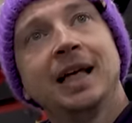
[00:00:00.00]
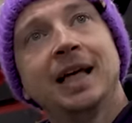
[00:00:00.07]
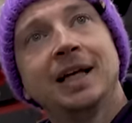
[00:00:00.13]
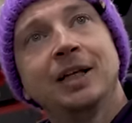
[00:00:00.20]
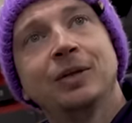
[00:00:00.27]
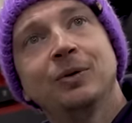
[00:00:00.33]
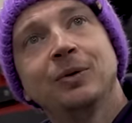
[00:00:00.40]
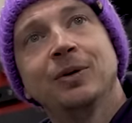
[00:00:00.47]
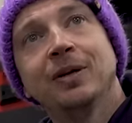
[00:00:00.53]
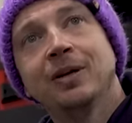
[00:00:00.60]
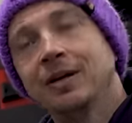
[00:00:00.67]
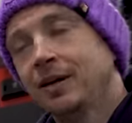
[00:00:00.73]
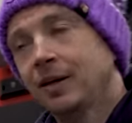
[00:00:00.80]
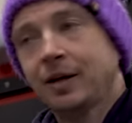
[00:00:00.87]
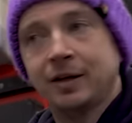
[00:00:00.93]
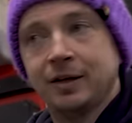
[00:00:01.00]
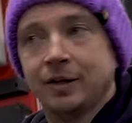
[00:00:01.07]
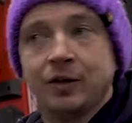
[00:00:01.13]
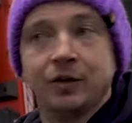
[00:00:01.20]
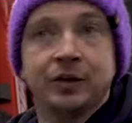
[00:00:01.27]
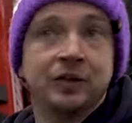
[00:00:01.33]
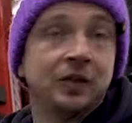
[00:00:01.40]
Yeah. You, like,
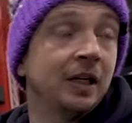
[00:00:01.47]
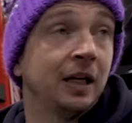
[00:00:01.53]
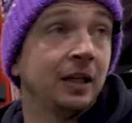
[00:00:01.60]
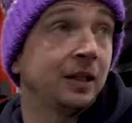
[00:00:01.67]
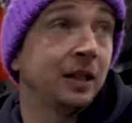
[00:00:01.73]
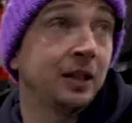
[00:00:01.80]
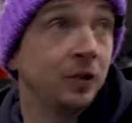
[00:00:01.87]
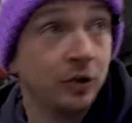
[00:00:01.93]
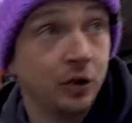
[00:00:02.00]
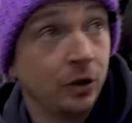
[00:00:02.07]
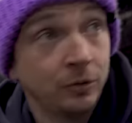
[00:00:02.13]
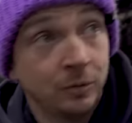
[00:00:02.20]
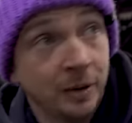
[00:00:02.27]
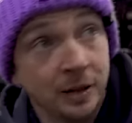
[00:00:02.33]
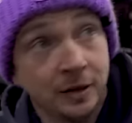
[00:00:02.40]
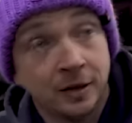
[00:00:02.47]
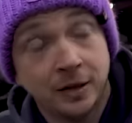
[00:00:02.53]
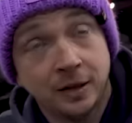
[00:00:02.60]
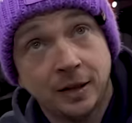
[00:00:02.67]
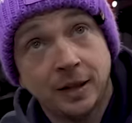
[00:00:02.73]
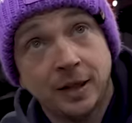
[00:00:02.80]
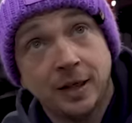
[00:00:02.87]
honestly, it's a joke, mate.
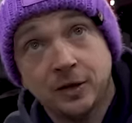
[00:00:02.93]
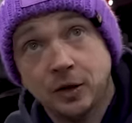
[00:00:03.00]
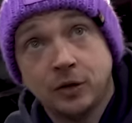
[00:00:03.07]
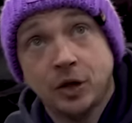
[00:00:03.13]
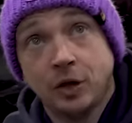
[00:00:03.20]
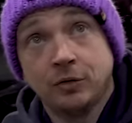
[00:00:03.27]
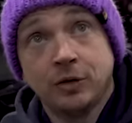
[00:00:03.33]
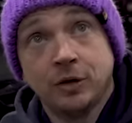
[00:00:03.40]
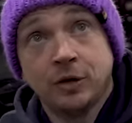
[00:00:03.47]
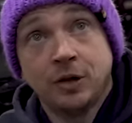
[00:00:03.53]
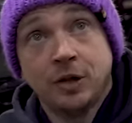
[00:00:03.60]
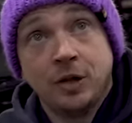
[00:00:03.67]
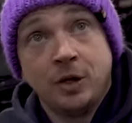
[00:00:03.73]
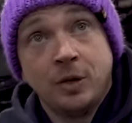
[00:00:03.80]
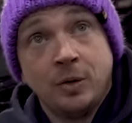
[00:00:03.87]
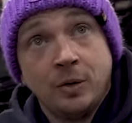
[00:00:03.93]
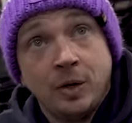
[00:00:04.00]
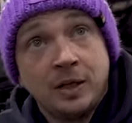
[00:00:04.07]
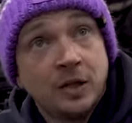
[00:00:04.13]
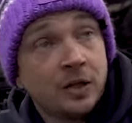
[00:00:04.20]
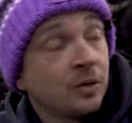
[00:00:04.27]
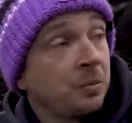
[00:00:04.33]
It's a joke.
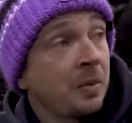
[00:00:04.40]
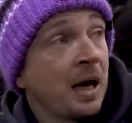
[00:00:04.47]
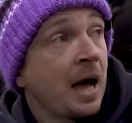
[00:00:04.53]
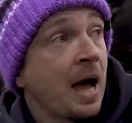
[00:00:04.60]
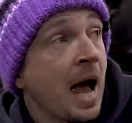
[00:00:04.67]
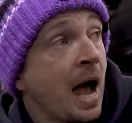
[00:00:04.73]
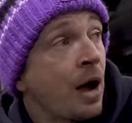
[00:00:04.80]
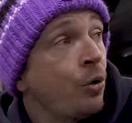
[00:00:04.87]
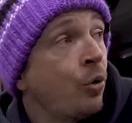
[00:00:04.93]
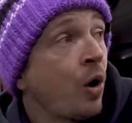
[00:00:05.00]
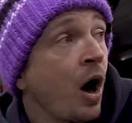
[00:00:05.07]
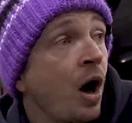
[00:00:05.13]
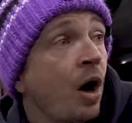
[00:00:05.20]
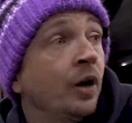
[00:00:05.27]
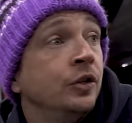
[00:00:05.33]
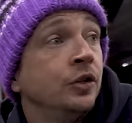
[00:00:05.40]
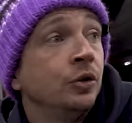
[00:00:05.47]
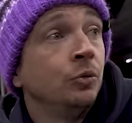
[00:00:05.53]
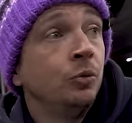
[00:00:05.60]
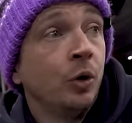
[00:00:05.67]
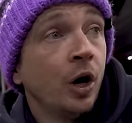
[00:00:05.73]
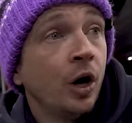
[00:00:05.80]
It doesn't matter how hard
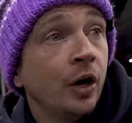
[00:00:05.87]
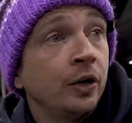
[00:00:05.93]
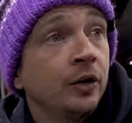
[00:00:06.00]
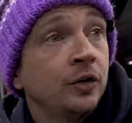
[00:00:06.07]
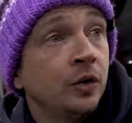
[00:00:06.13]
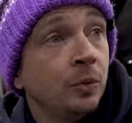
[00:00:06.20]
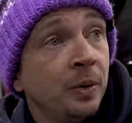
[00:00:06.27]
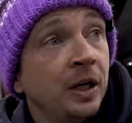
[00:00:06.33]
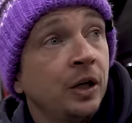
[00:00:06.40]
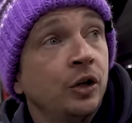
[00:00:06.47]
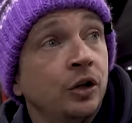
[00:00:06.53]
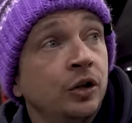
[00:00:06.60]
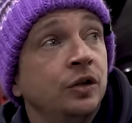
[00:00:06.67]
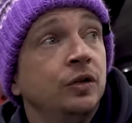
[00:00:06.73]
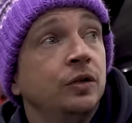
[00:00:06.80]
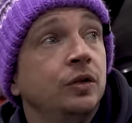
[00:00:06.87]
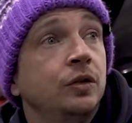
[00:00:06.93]
you work to be a good,